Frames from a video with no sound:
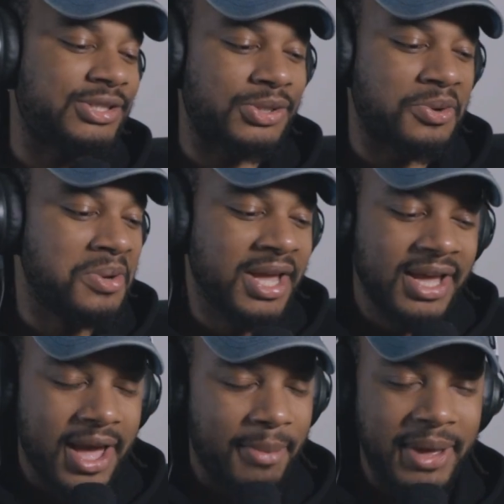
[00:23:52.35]
So
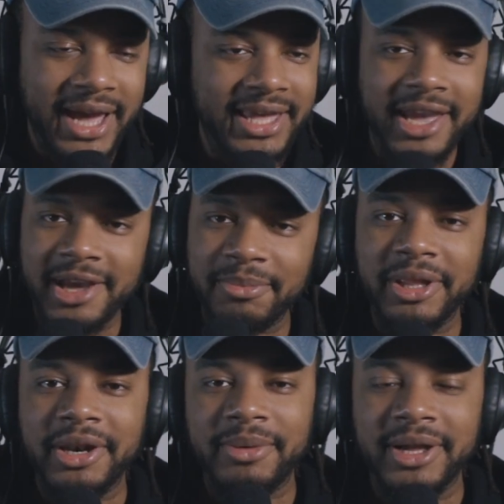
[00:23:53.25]
I mean, I can't
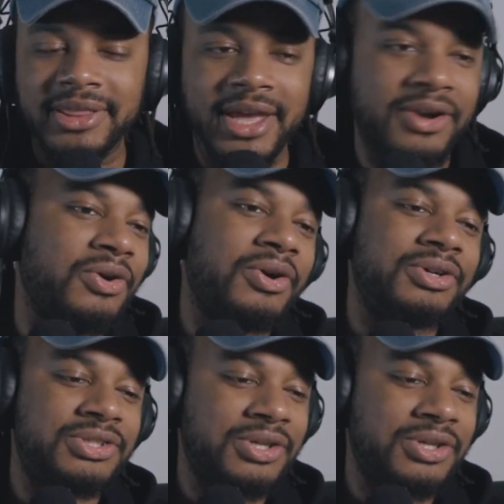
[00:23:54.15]
complain about that at all.